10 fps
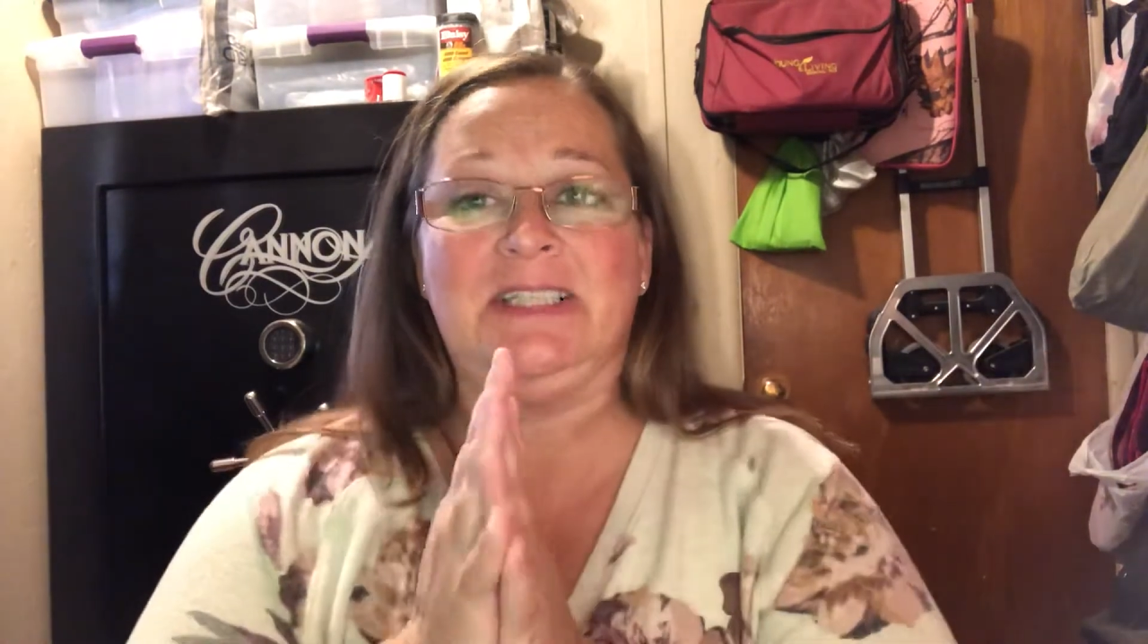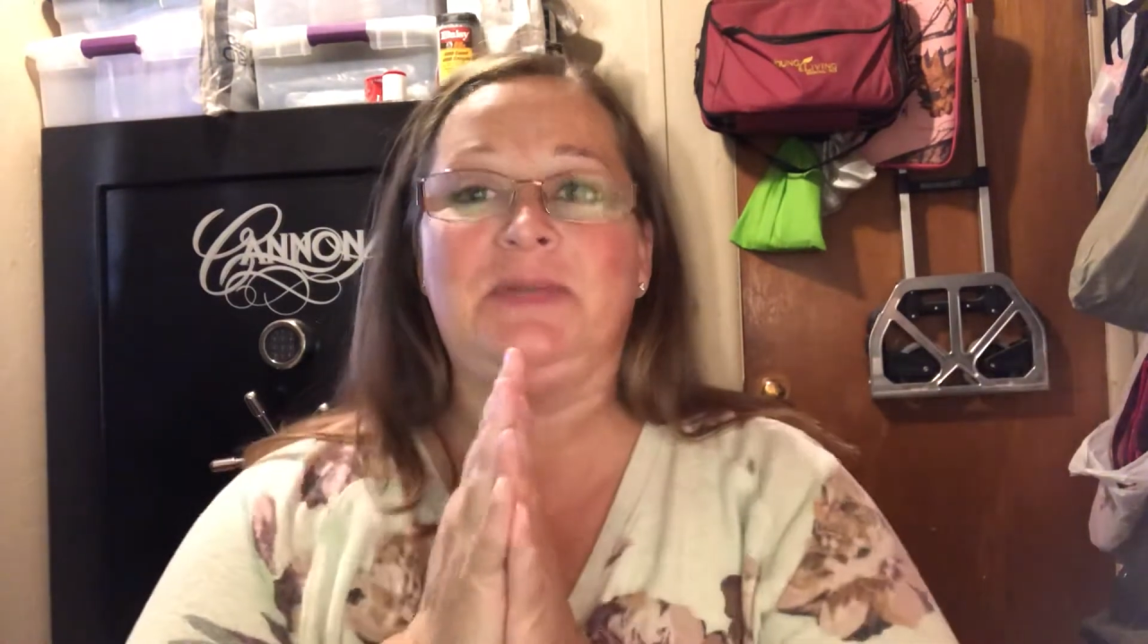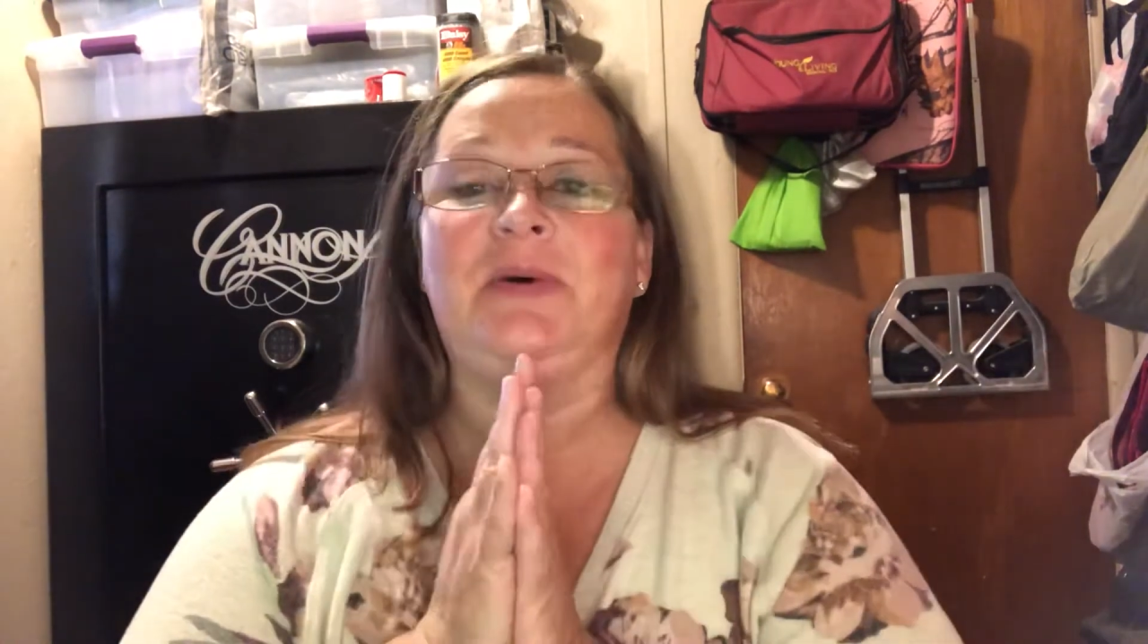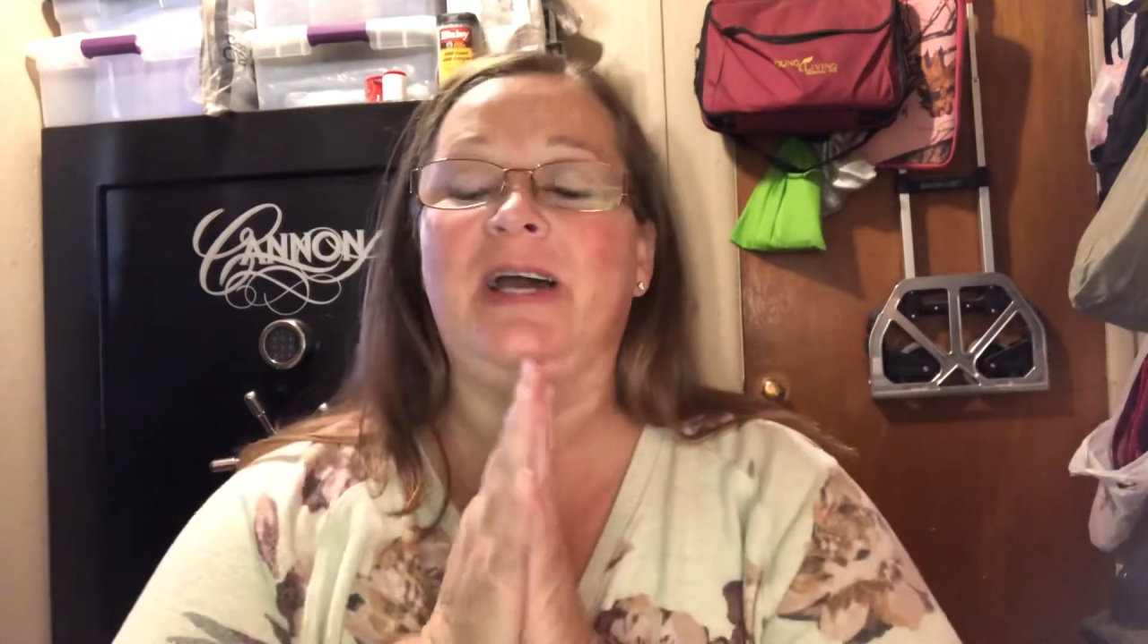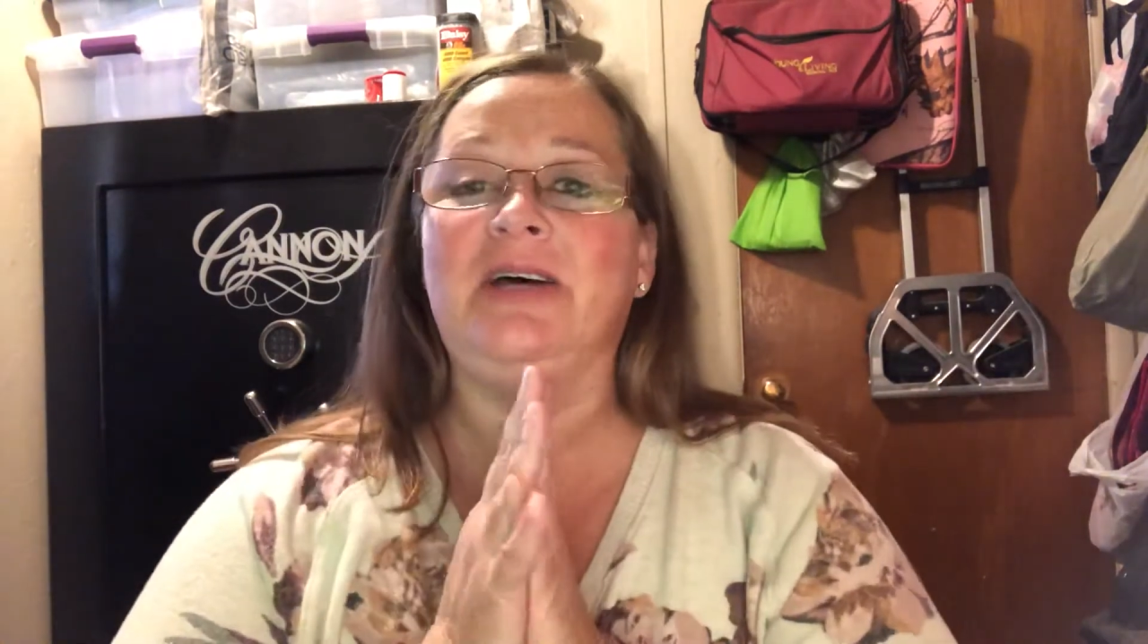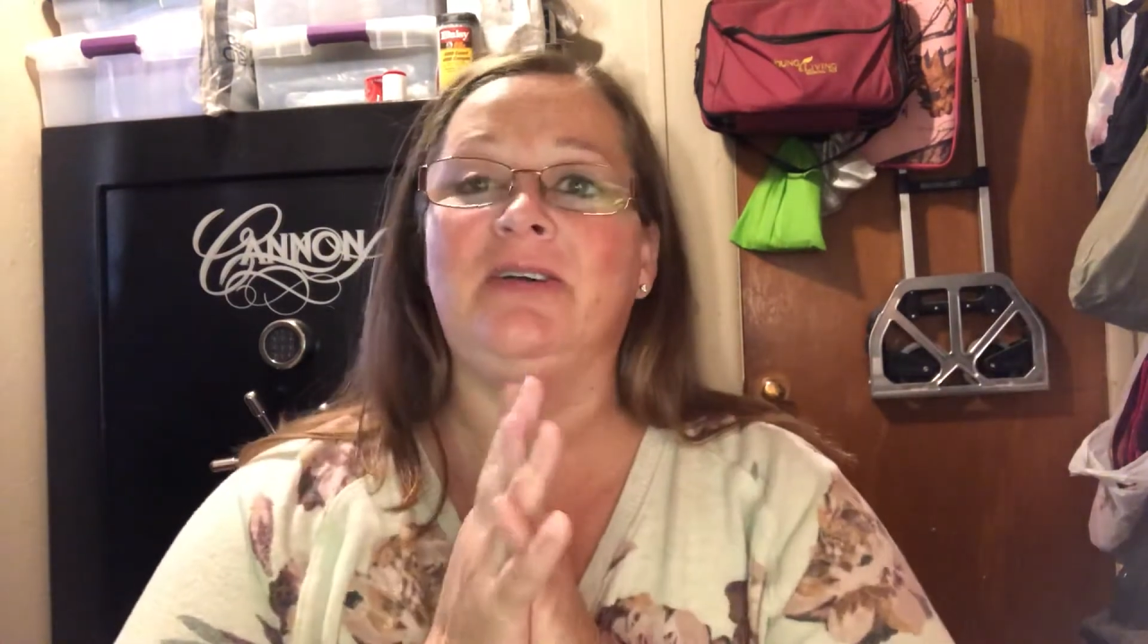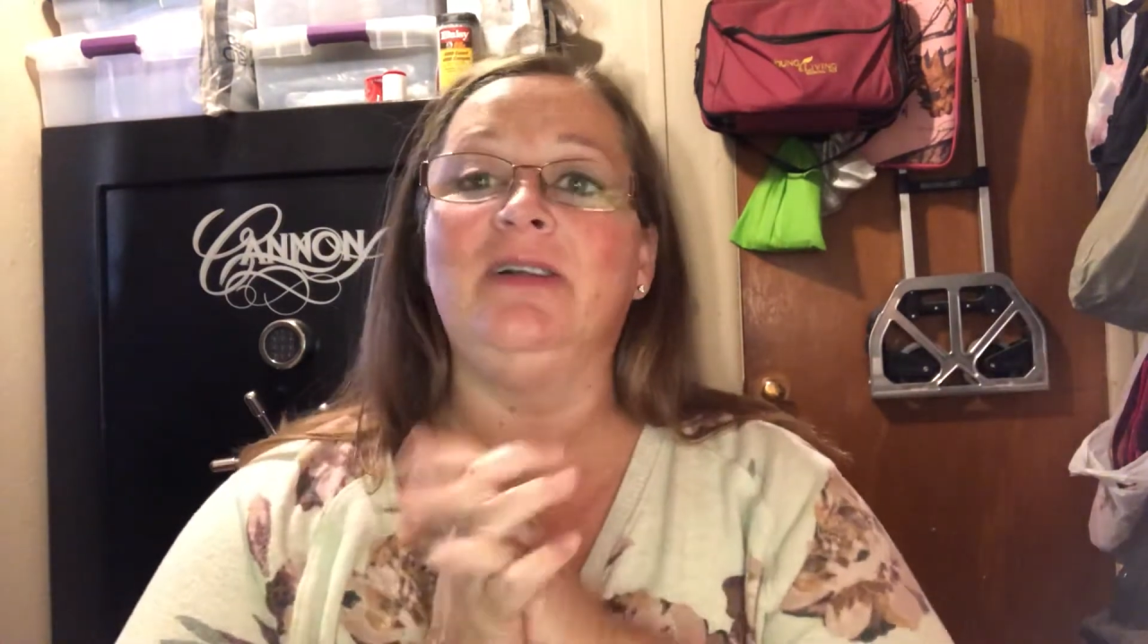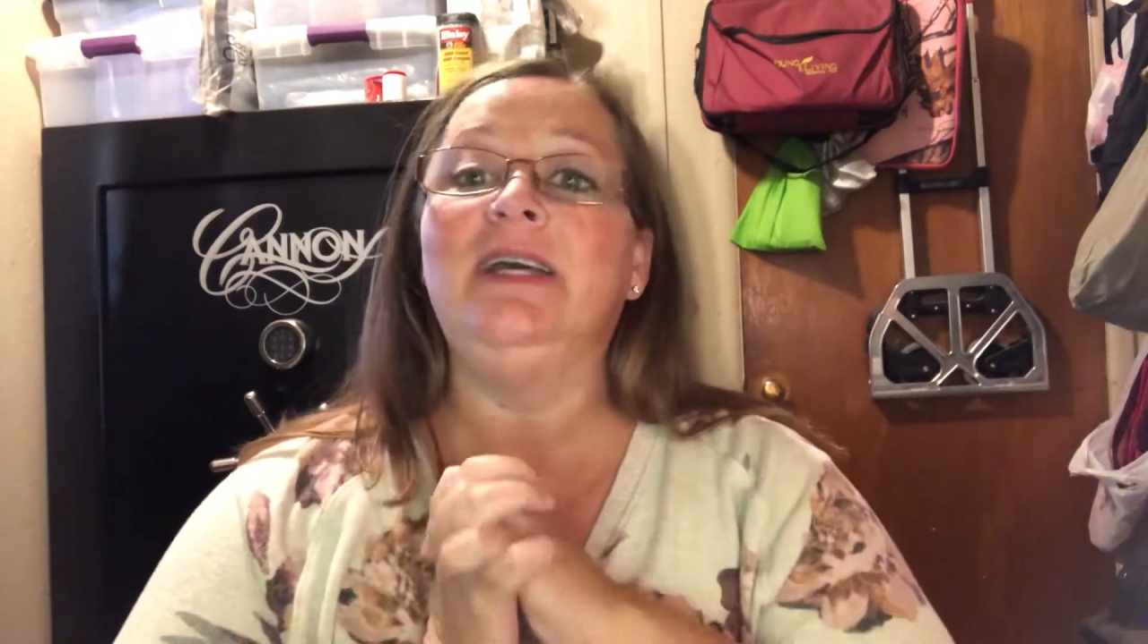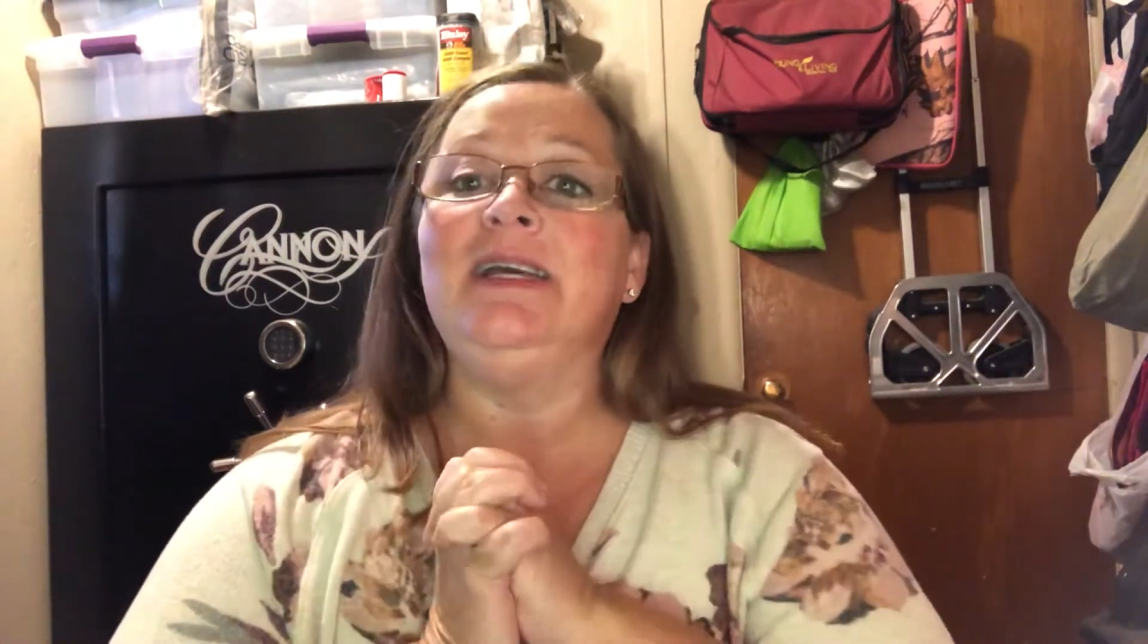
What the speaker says: Well,